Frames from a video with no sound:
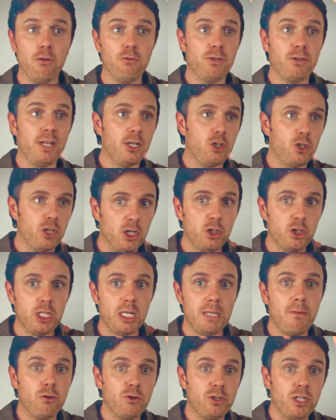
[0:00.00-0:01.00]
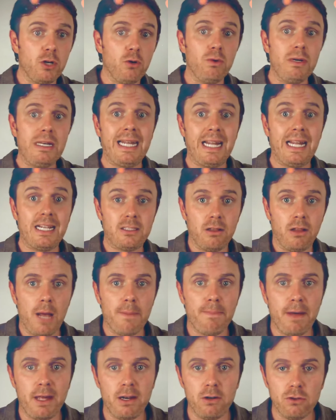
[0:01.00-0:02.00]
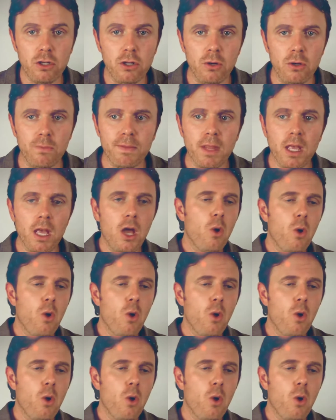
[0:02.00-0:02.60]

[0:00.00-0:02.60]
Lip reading: and their digestion and motility gets a lot better too.